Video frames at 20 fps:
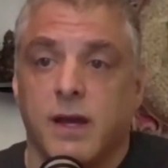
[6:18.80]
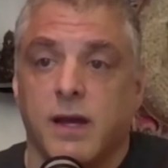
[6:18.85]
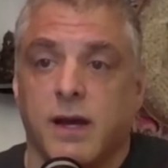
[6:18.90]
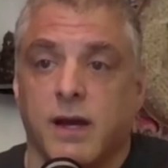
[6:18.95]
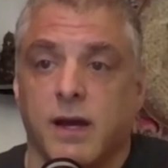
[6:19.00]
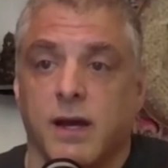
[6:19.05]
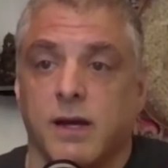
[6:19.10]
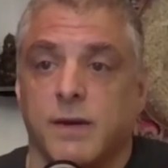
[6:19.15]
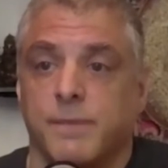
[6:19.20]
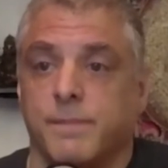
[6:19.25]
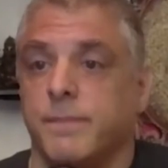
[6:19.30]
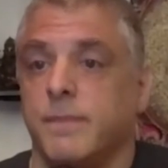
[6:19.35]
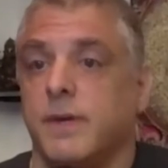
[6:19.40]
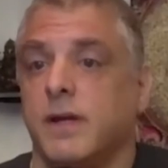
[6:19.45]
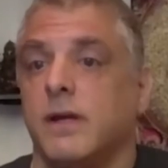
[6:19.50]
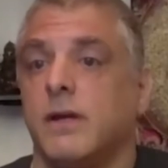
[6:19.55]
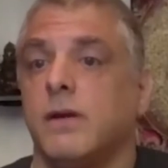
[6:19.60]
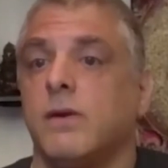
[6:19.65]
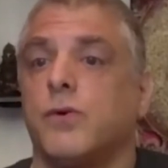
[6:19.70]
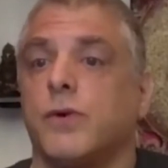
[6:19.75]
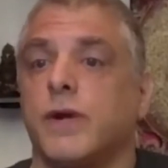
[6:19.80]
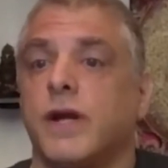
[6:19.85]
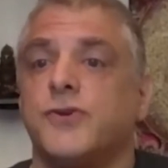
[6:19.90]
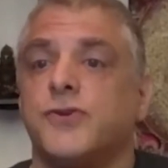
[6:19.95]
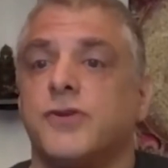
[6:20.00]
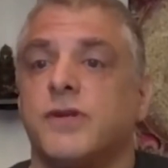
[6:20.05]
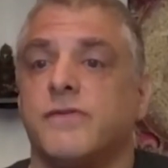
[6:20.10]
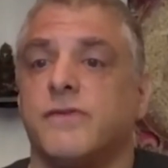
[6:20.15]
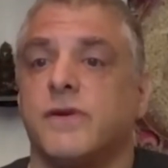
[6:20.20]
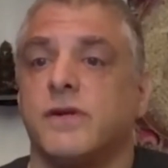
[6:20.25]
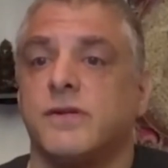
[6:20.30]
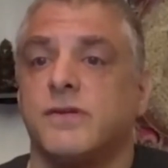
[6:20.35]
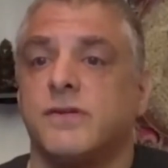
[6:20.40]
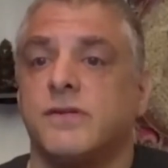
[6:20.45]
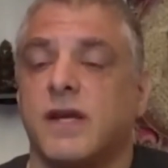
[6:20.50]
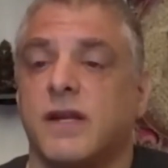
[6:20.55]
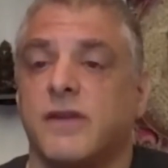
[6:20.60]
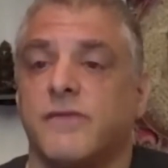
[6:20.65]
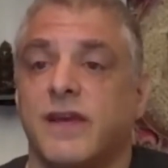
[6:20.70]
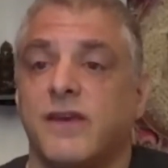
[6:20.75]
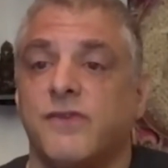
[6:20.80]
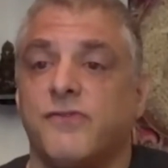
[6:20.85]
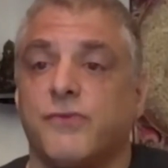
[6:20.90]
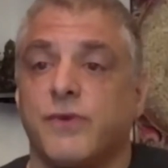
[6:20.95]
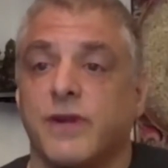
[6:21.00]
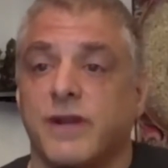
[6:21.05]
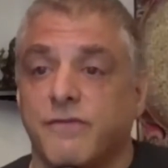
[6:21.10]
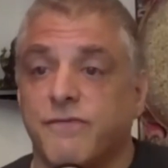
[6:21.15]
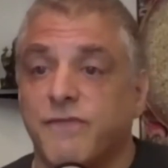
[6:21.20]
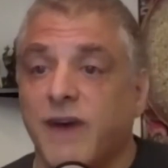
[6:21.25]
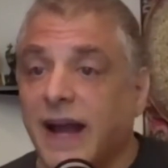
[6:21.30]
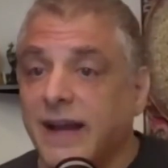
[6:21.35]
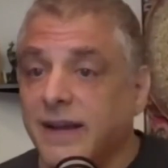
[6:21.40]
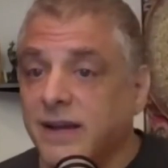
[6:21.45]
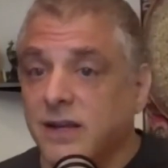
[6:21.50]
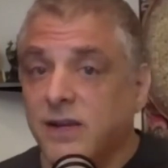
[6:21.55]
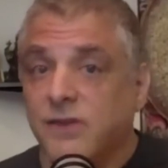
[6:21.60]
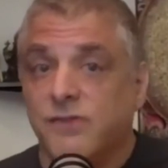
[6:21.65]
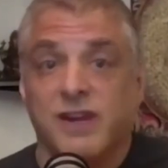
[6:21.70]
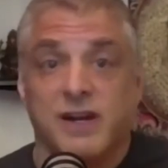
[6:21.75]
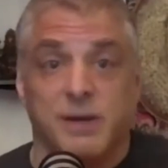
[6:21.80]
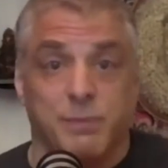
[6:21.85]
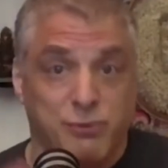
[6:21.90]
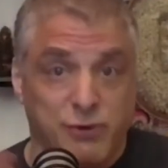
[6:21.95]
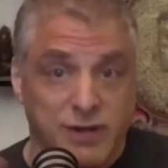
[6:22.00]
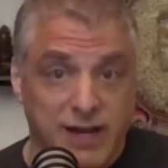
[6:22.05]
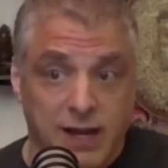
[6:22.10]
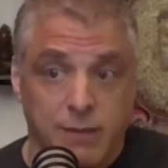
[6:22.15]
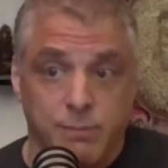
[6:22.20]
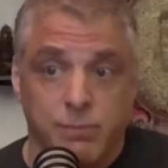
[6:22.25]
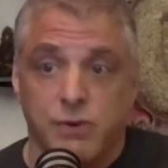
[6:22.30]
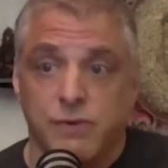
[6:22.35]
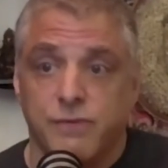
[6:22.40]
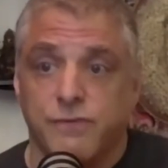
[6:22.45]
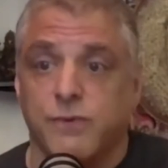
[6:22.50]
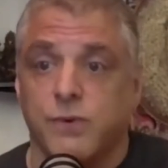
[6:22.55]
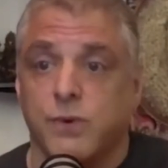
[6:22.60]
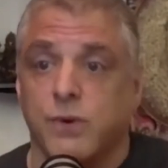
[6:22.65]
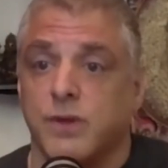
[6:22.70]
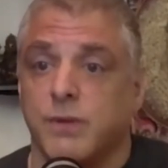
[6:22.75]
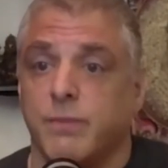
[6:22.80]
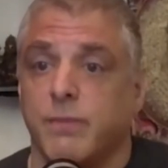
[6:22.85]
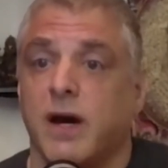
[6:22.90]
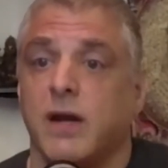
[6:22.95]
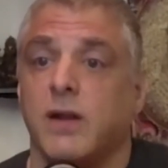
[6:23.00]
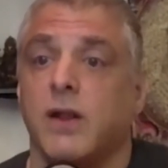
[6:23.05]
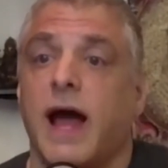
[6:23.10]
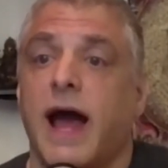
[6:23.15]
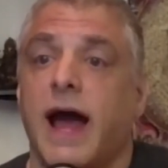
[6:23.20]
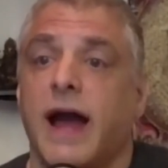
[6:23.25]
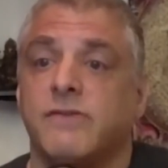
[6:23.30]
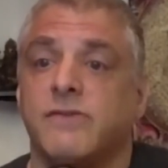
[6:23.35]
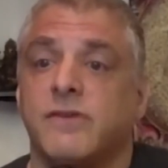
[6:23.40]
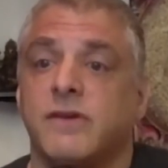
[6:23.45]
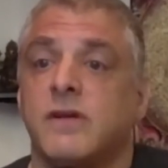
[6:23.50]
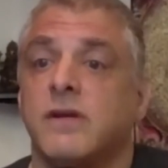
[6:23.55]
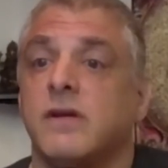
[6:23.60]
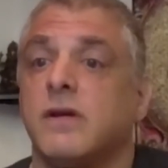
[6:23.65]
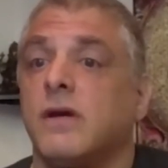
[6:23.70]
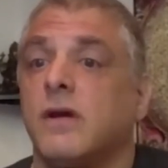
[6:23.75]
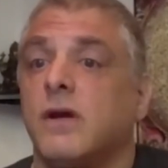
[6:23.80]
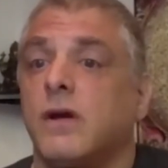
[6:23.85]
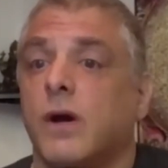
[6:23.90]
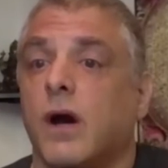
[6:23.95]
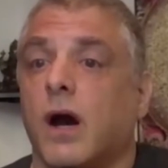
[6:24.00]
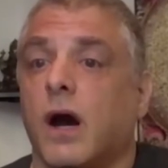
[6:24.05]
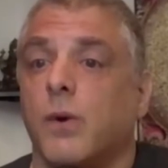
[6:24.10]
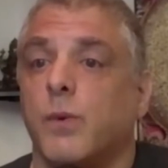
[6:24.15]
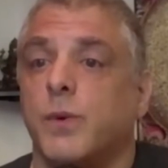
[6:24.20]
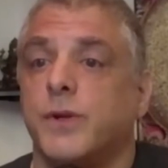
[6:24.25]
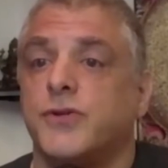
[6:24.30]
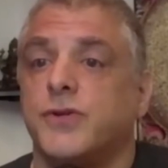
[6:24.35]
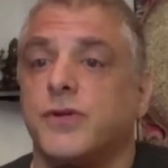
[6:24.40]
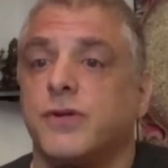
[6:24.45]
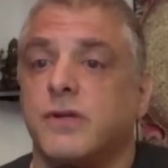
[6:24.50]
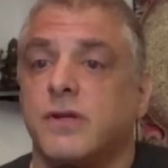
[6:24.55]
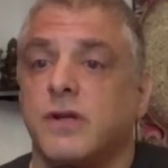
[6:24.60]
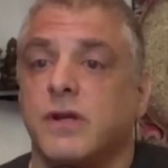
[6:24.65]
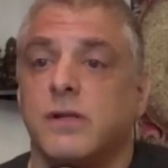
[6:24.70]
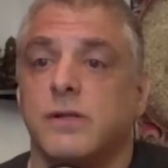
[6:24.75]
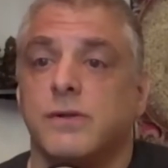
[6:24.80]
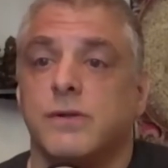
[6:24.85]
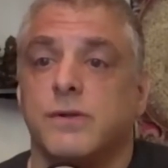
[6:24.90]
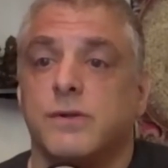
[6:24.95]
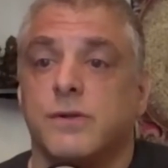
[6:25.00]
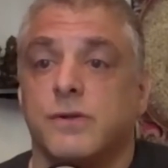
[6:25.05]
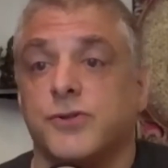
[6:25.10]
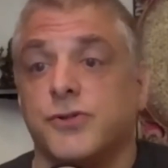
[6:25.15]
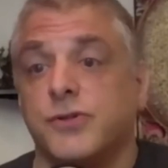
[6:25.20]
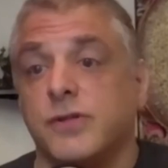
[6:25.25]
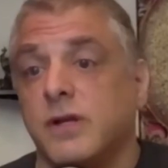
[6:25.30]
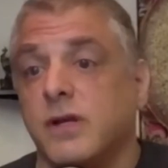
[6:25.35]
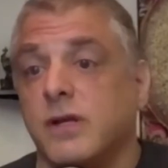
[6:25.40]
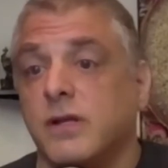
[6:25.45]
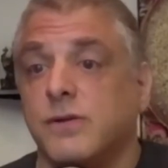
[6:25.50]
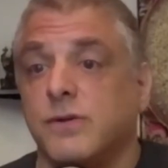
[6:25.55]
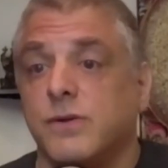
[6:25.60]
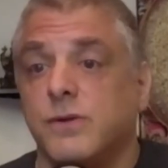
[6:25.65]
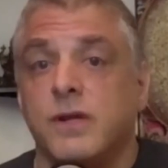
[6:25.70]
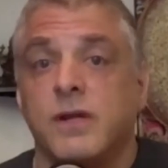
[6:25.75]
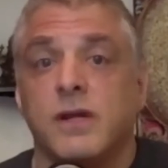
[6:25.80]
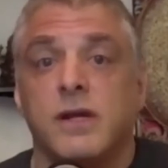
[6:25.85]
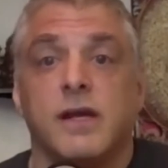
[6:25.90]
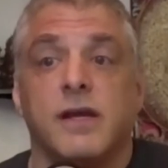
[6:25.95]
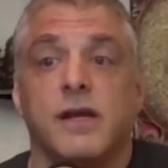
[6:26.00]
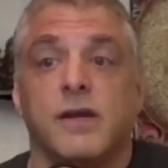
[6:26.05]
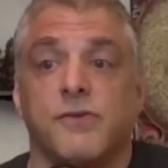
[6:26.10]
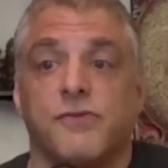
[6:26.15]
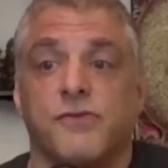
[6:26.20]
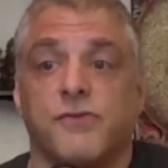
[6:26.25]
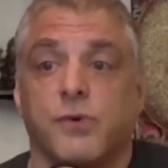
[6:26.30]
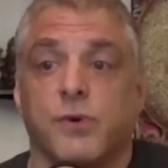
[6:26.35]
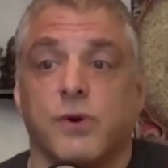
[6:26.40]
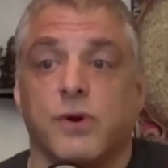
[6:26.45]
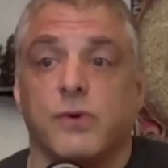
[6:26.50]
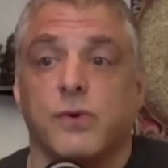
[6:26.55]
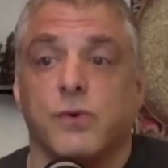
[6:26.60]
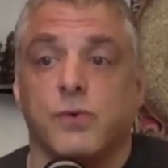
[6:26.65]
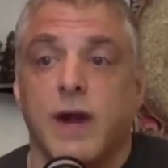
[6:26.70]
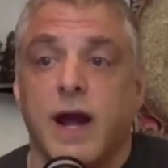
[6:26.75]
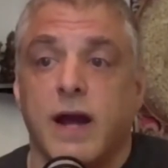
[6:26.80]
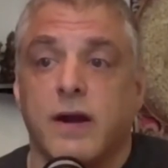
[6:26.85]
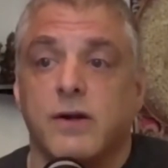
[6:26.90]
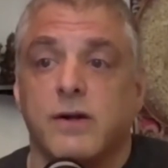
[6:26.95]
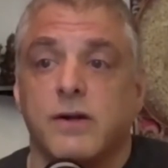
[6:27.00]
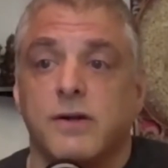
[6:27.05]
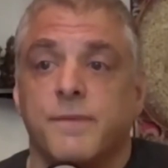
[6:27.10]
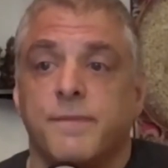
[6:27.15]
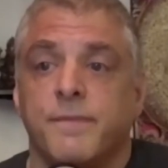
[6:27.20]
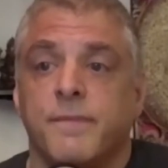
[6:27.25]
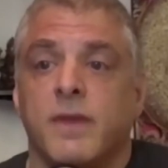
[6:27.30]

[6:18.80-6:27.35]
um, creation of a set of history and findings and a preamble for the Model Act, uh, which could include or should include historical record,